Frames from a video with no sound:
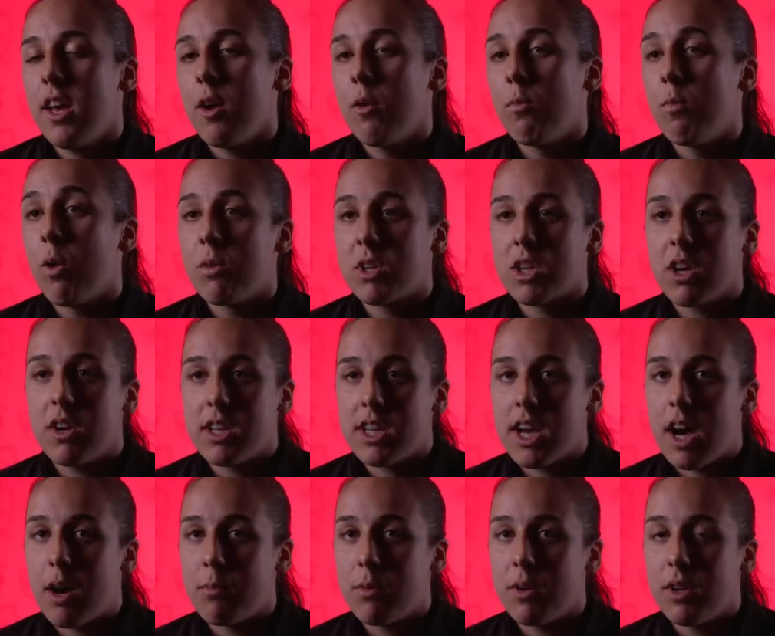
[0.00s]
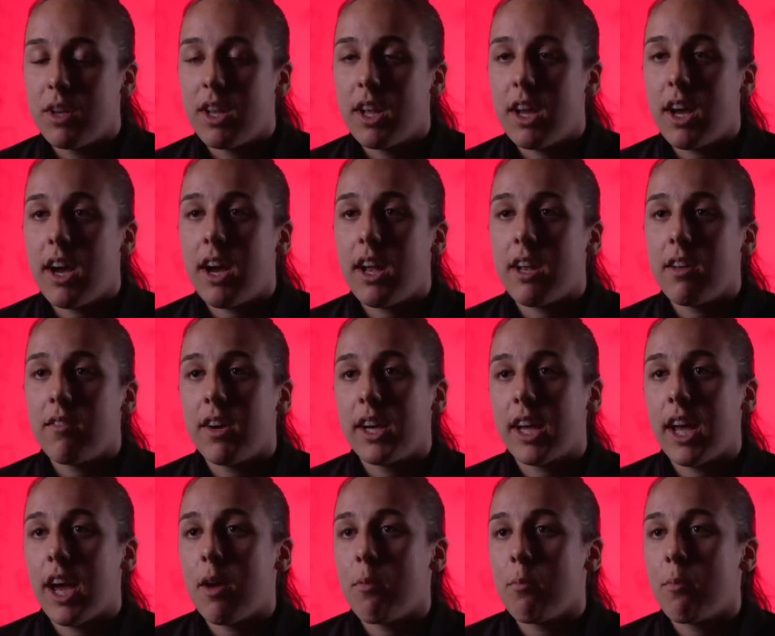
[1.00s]
what was going to happen. And if I
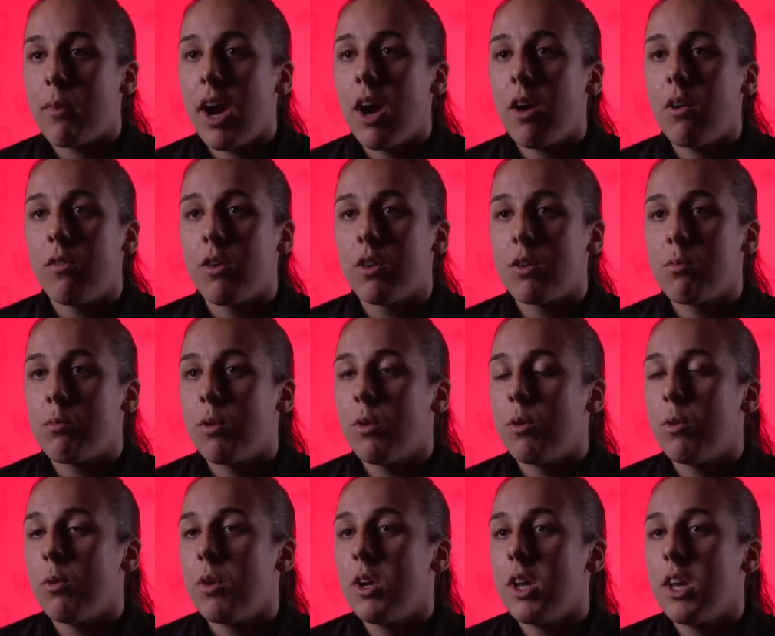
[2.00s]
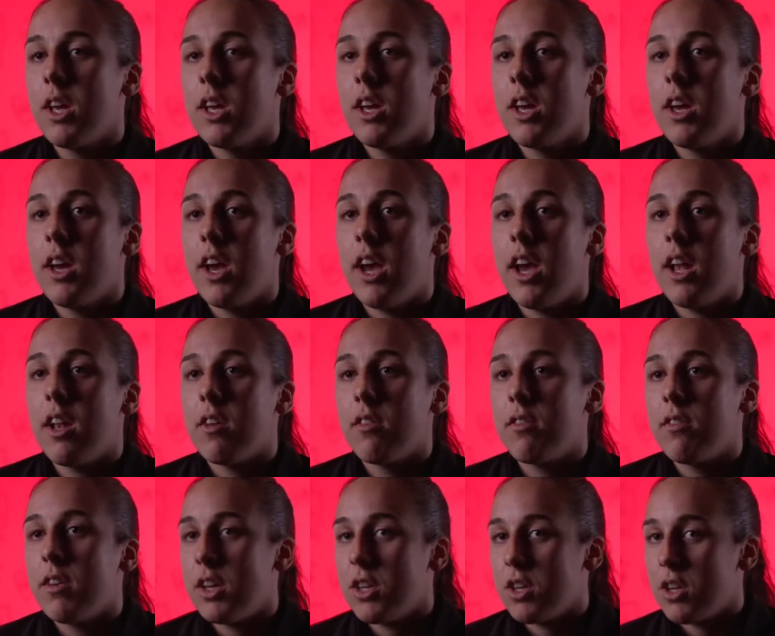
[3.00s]
came out of hospital in a
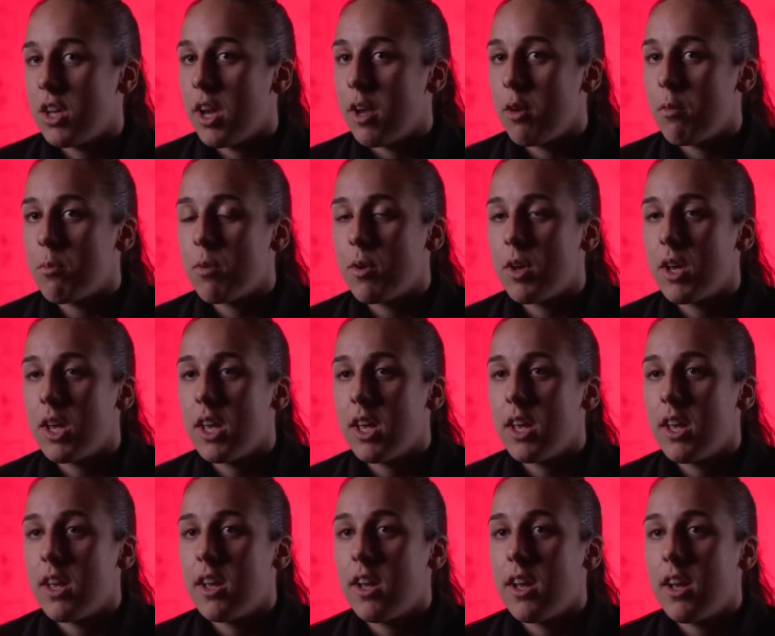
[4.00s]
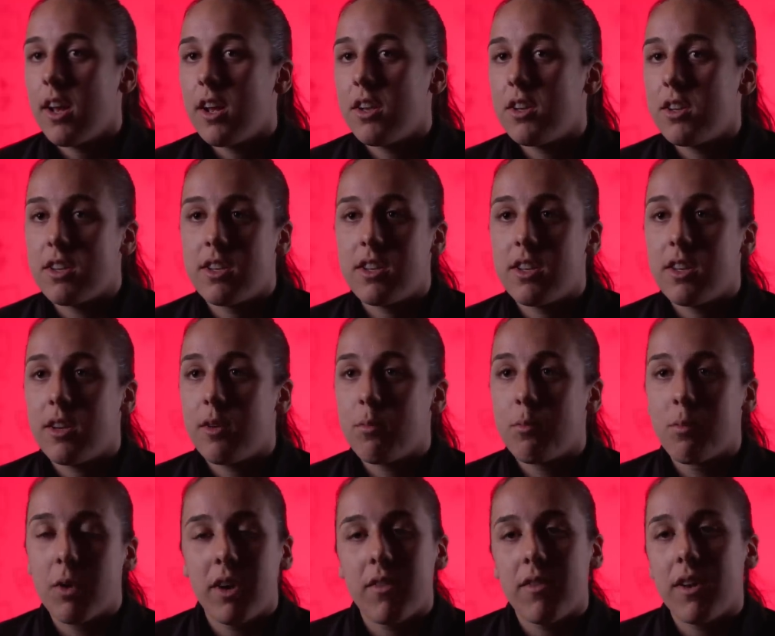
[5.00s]
fit shape, just
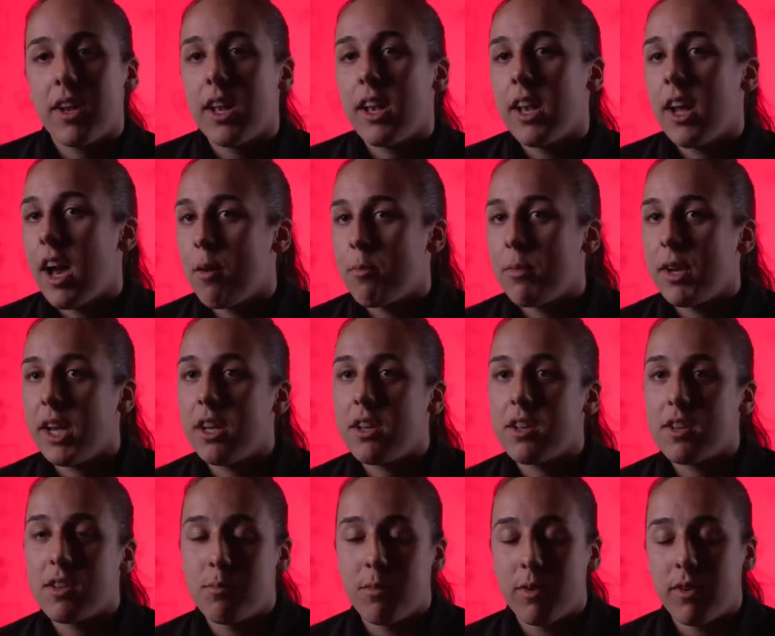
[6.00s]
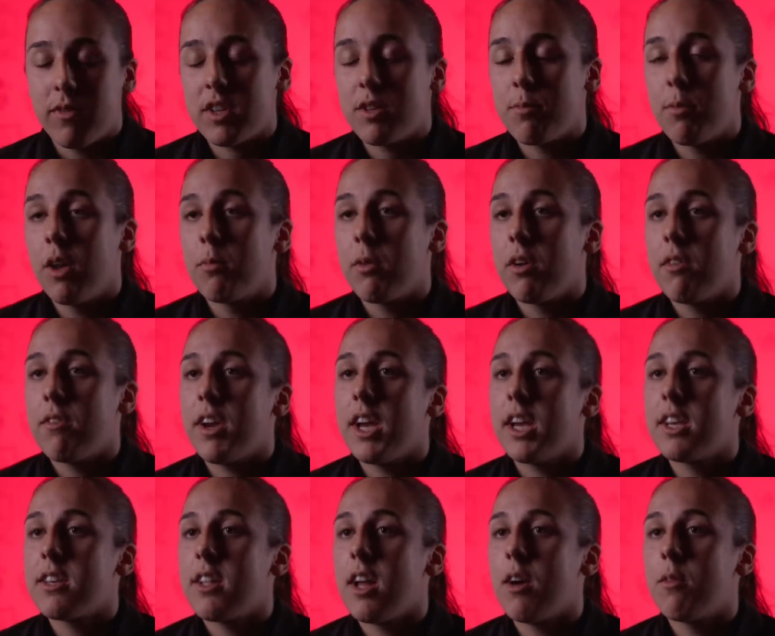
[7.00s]
breathing, happy, just with a smile on my
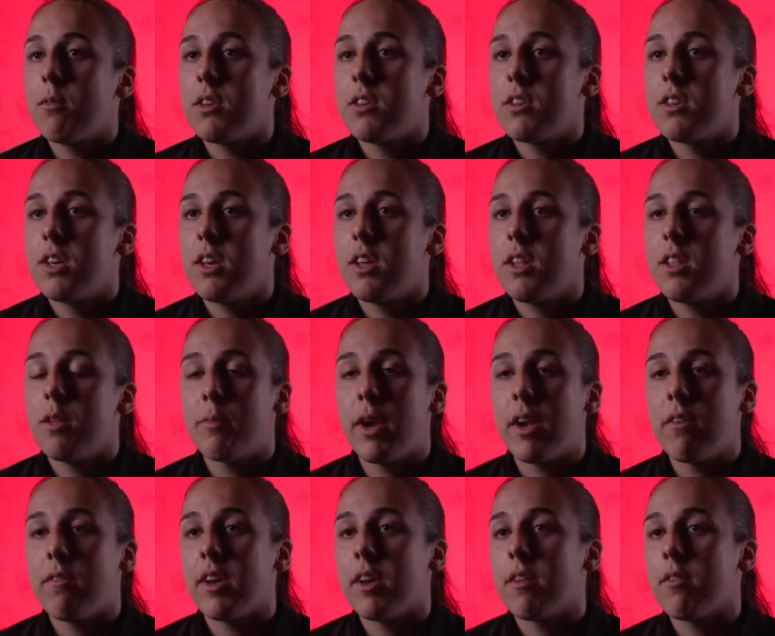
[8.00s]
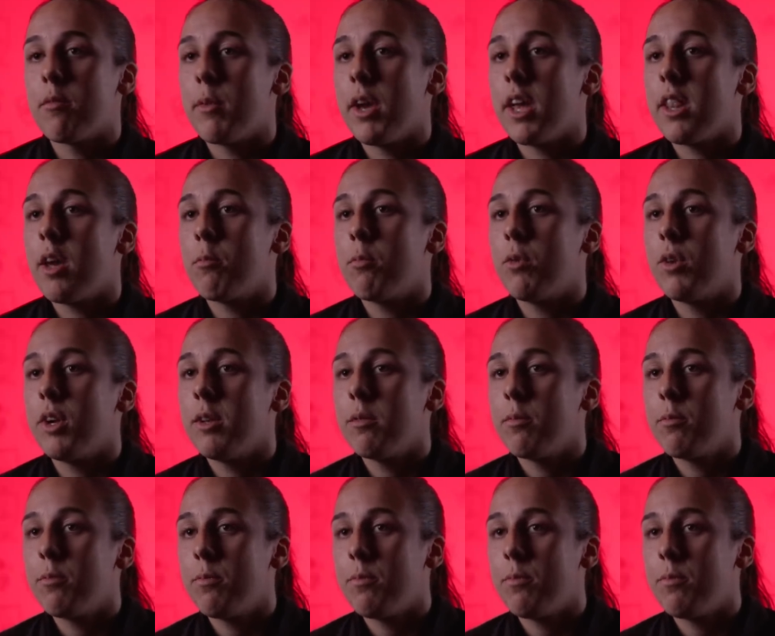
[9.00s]
face, that was the main thing for me at that point.